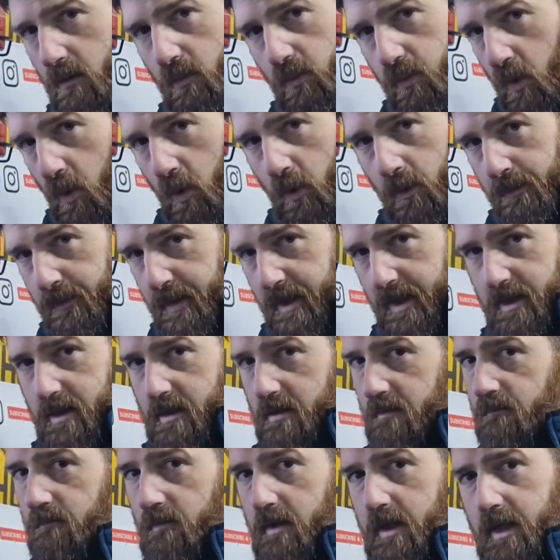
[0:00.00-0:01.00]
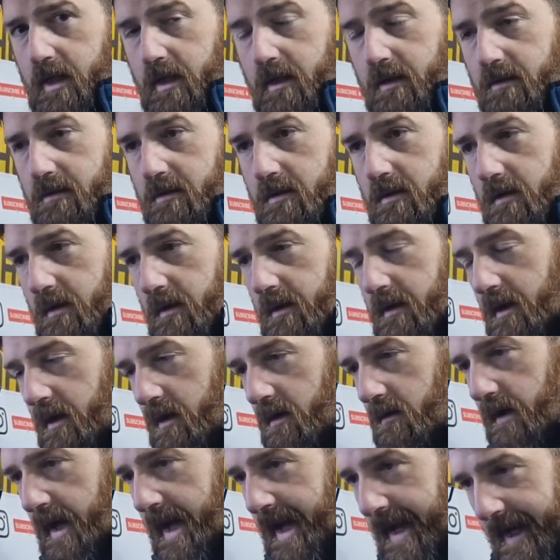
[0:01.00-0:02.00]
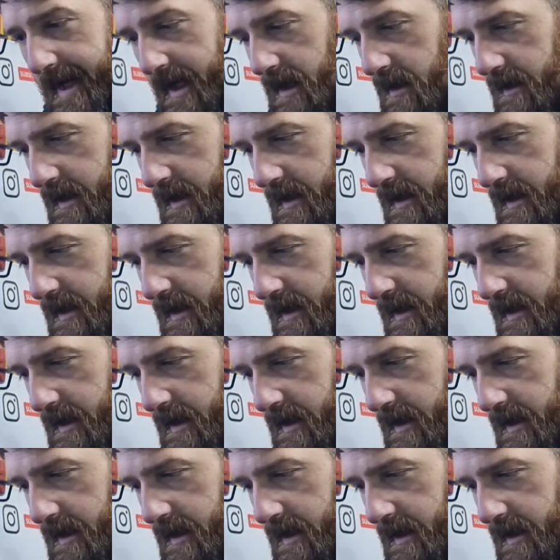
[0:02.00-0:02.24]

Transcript: worn piston rings, you know, air